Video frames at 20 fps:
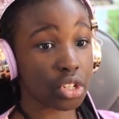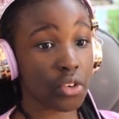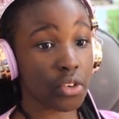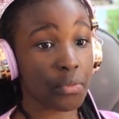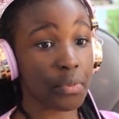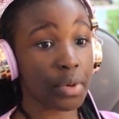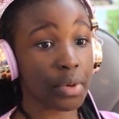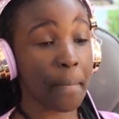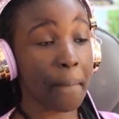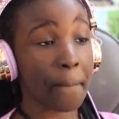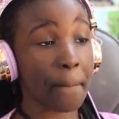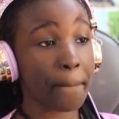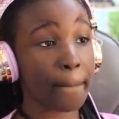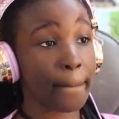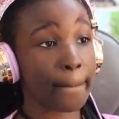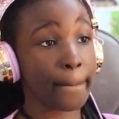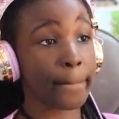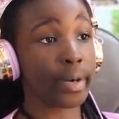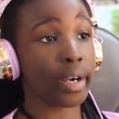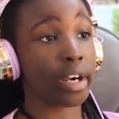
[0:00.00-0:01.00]
have been the
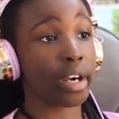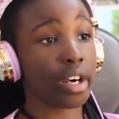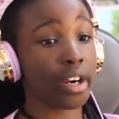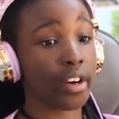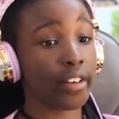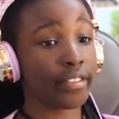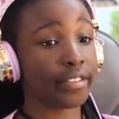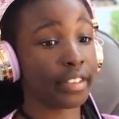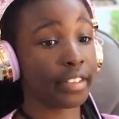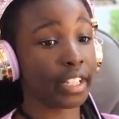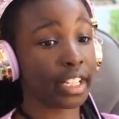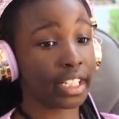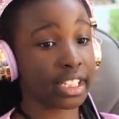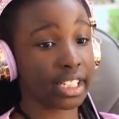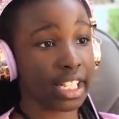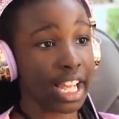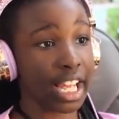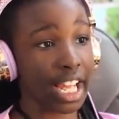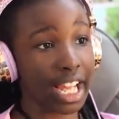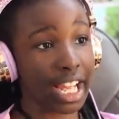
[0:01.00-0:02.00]

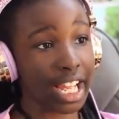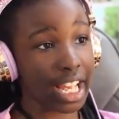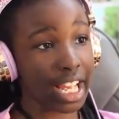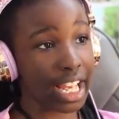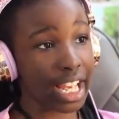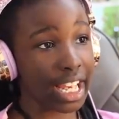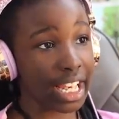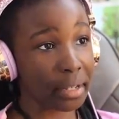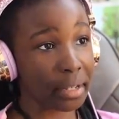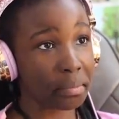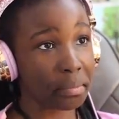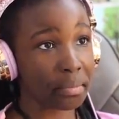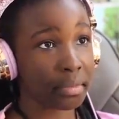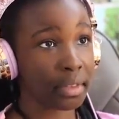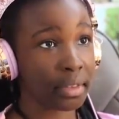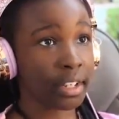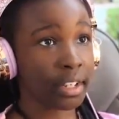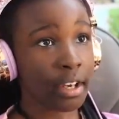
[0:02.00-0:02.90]
perfect time.